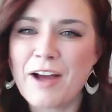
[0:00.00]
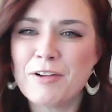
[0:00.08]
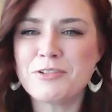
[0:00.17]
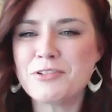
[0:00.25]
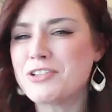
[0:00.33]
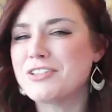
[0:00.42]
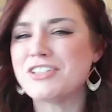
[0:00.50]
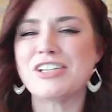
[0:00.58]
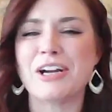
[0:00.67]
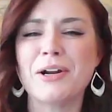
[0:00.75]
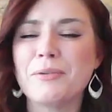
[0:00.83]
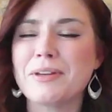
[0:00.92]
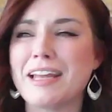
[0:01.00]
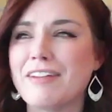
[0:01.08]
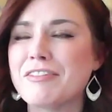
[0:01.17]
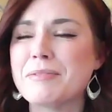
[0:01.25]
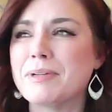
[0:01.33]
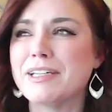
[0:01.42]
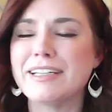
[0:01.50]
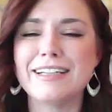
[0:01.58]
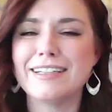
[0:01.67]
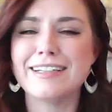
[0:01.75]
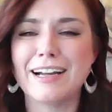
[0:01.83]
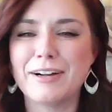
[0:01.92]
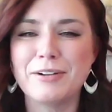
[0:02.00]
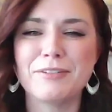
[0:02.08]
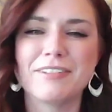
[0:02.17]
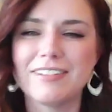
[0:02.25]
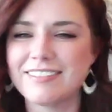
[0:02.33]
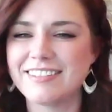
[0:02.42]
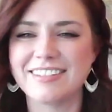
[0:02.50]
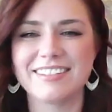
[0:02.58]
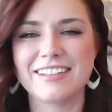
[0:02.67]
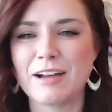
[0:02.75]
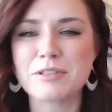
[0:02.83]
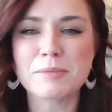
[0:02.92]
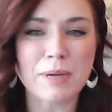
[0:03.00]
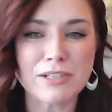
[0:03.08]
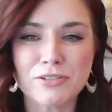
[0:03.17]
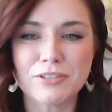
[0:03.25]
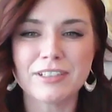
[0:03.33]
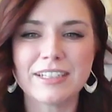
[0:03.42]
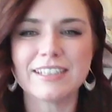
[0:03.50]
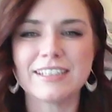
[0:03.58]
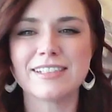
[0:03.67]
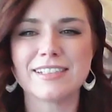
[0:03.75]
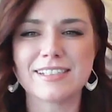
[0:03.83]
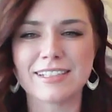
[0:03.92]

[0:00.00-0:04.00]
how you should share it with everybody and how special it is. And